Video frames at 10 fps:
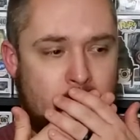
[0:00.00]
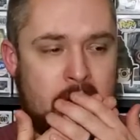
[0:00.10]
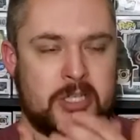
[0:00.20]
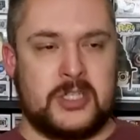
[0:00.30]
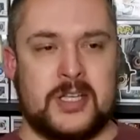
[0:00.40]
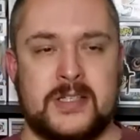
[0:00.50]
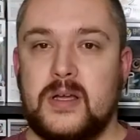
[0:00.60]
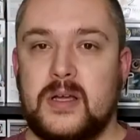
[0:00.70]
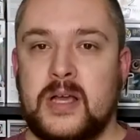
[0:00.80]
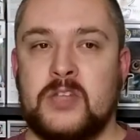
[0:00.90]
watch this.
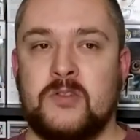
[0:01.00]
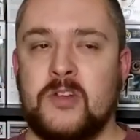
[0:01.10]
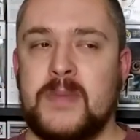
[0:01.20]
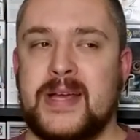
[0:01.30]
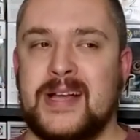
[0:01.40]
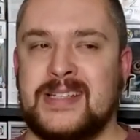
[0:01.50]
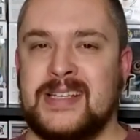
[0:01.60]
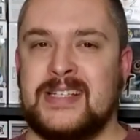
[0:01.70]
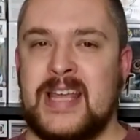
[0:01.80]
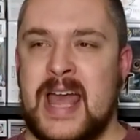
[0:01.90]
It's really because
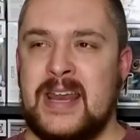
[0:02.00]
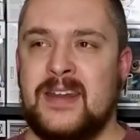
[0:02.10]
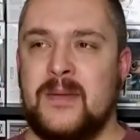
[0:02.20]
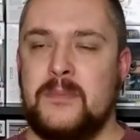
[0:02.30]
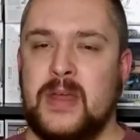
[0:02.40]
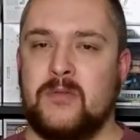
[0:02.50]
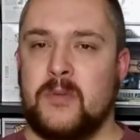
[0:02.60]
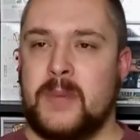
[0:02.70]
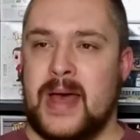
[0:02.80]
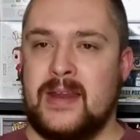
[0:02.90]
it ended up being
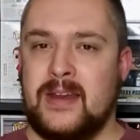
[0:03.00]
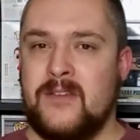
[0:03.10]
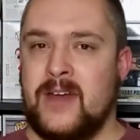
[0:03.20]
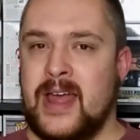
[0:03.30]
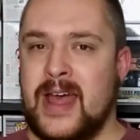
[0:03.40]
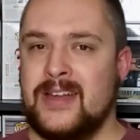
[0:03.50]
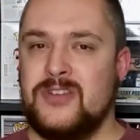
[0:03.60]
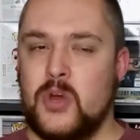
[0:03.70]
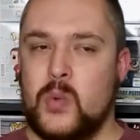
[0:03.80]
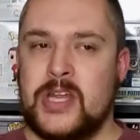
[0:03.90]
repetitive and I
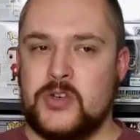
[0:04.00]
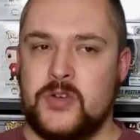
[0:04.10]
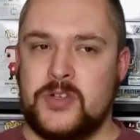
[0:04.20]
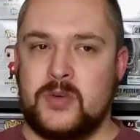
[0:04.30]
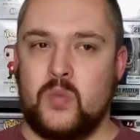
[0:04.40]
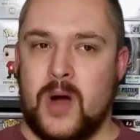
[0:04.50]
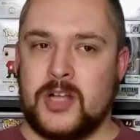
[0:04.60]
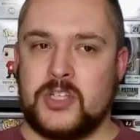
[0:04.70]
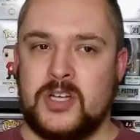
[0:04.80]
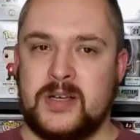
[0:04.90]
had no interest in
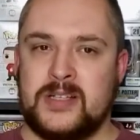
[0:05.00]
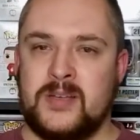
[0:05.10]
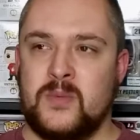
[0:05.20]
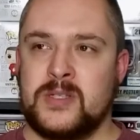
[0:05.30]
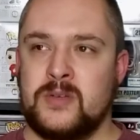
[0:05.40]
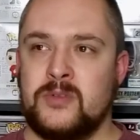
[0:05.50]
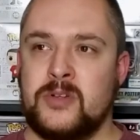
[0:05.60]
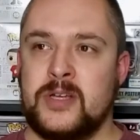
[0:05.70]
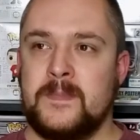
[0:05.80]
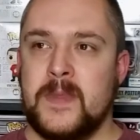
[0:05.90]
watching it because it wasn't
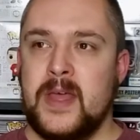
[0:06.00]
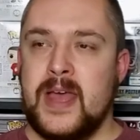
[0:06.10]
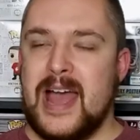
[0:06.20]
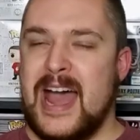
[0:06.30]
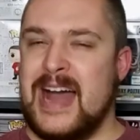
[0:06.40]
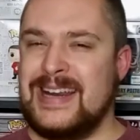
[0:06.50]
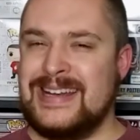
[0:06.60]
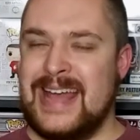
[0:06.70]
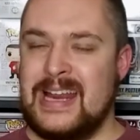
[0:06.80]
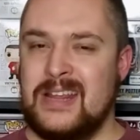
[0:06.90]
really
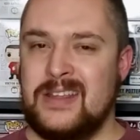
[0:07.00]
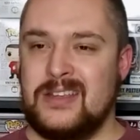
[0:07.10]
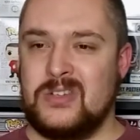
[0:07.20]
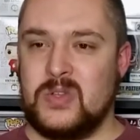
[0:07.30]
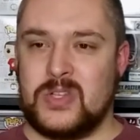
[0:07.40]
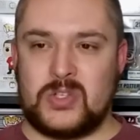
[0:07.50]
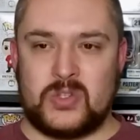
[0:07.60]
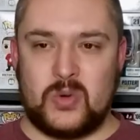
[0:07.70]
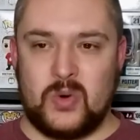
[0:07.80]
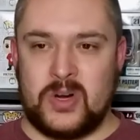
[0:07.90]
adding anything to the
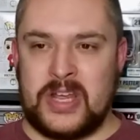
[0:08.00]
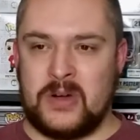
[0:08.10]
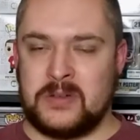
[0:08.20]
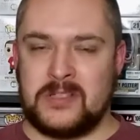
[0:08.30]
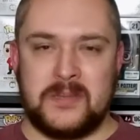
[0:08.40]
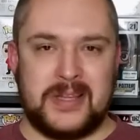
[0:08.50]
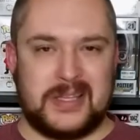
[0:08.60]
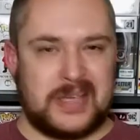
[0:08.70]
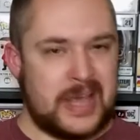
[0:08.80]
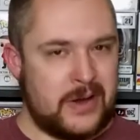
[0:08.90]
story or some of
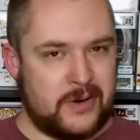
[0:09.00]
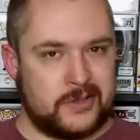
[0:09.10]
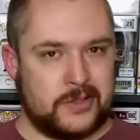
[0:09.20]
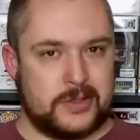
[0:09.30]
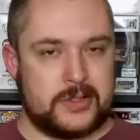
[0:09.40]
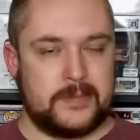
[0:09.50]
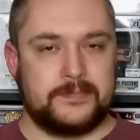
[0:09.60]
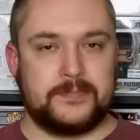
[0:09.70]
the characters.